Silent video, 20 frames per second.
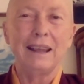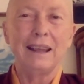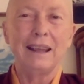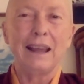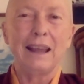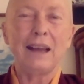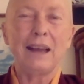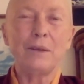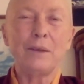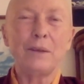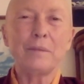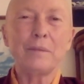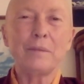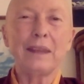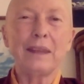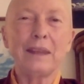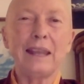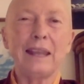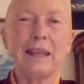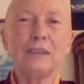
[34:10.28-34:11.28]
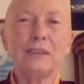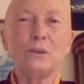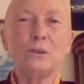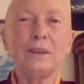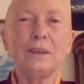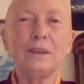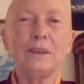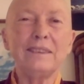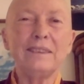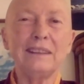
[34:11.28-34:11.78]
Um, they ignore
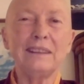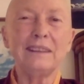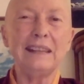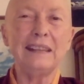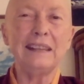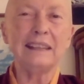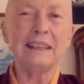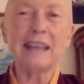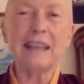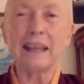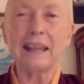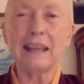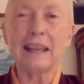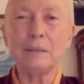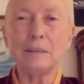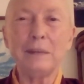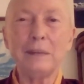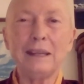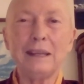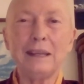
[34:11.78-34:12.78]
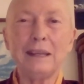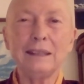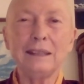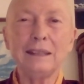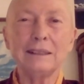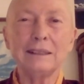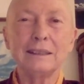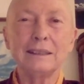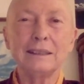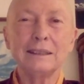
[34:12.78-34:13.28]
us in the academy.
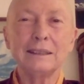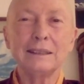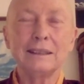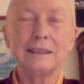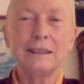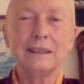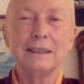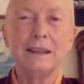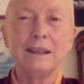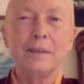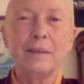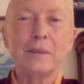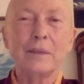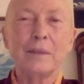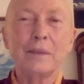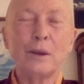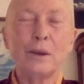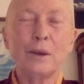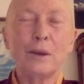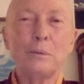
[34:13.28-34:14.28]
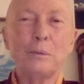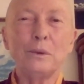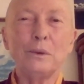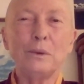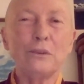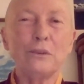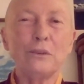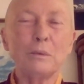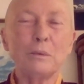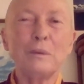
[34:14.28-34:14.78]
Uh,
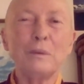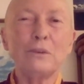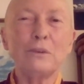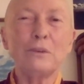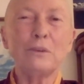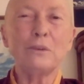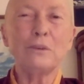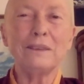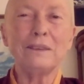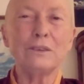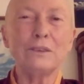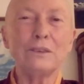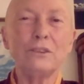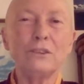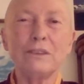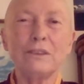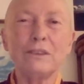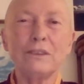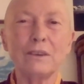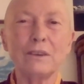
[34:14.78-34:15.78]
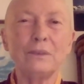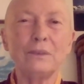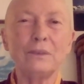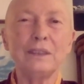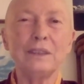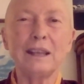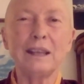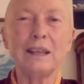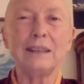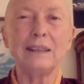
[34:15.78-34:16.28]
Buddhist women's research is
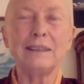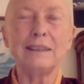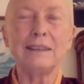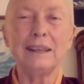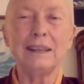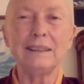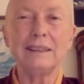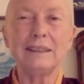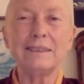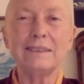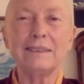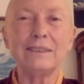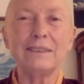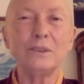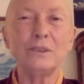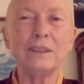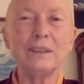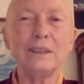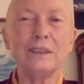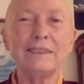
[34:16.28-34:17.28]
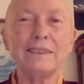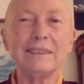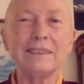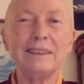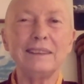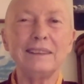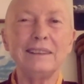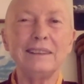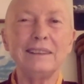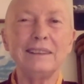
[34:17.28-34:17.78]
often not taken
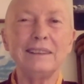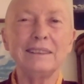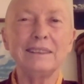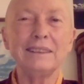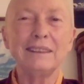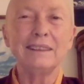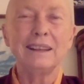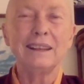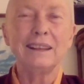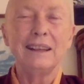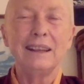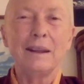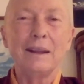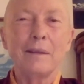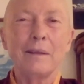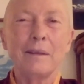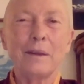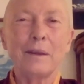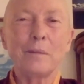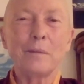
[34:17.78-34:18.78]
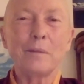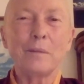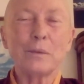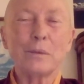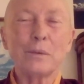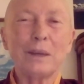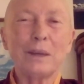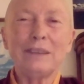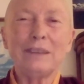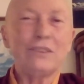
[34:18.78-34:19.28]
seriously. Um,
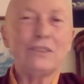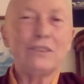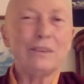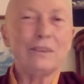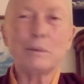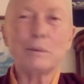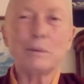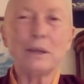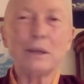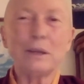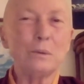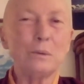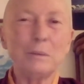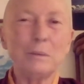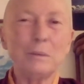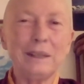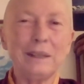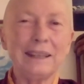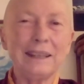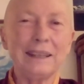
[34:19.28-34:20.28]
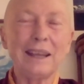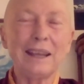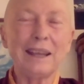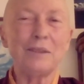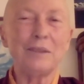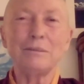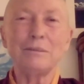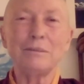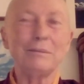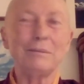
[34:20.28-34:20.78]
well, it's just by a woman, it
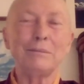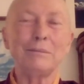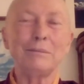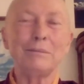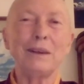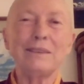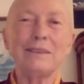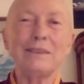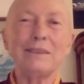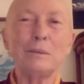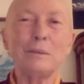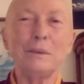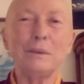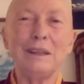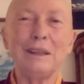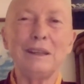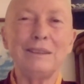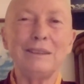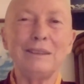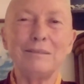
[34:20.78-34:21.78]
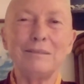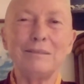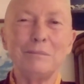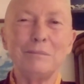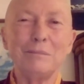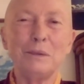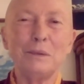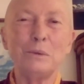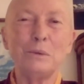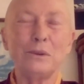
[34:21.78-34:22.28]
can't possibly
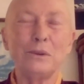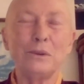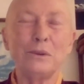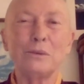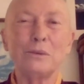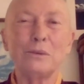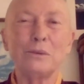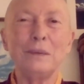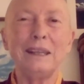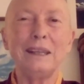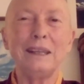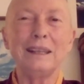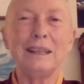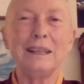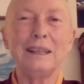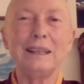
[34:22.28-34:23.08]
be worth reading